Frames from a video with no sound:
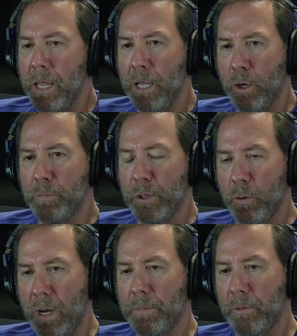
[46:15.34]
help
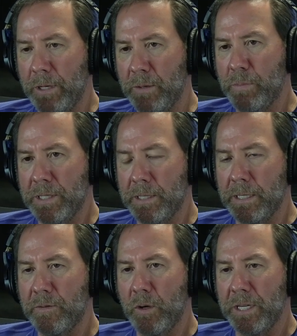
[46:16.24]
you operate a
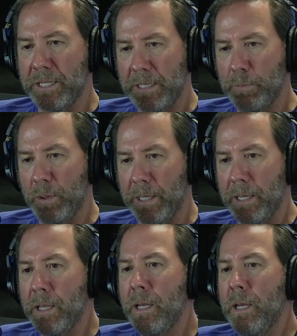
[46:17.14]
business very
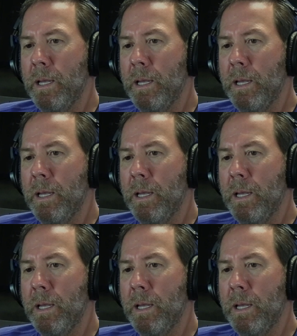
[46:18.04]
simply.